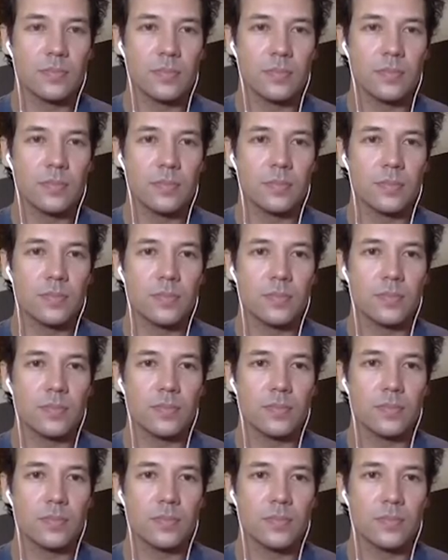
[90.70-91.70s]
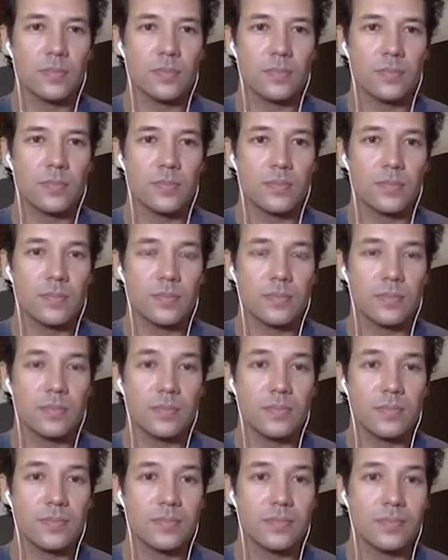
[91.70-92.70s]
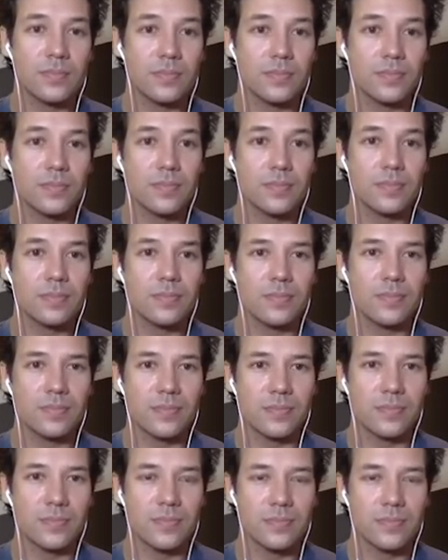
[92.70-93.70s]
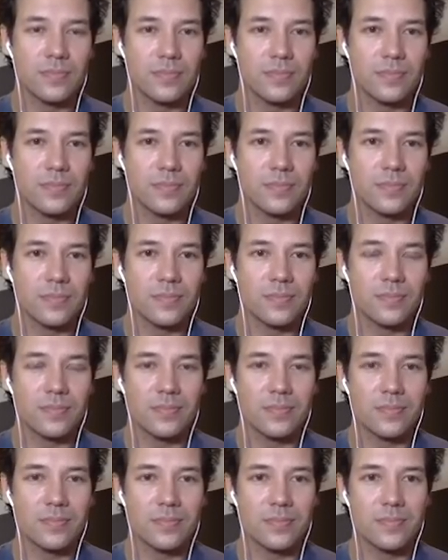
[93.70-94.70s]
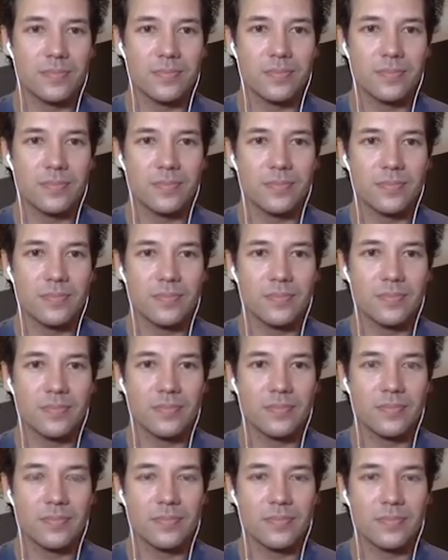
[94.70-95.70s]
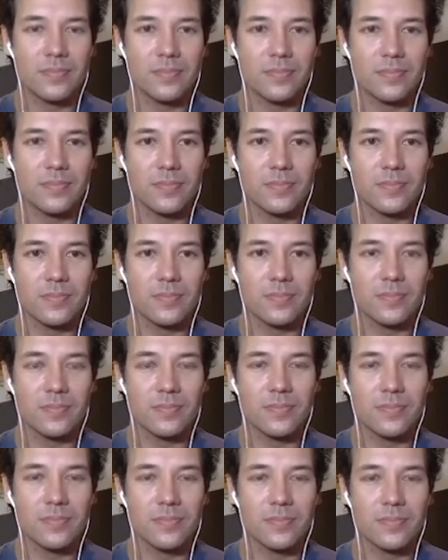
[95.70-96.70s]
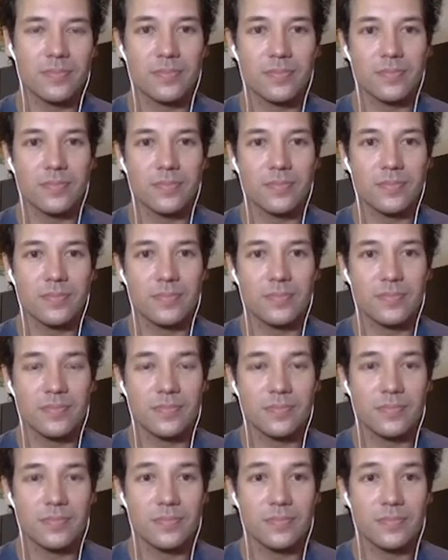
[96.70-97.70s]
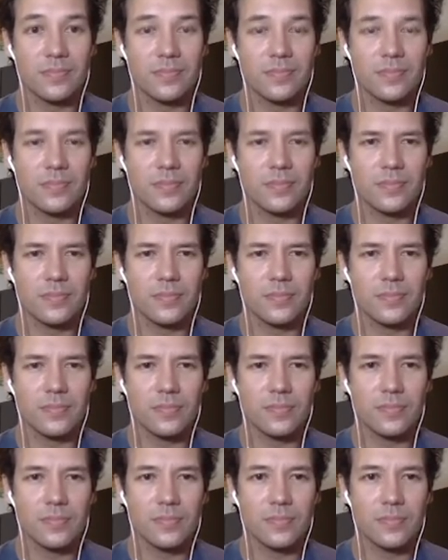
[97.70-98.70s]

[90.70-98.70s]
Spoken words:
(silent)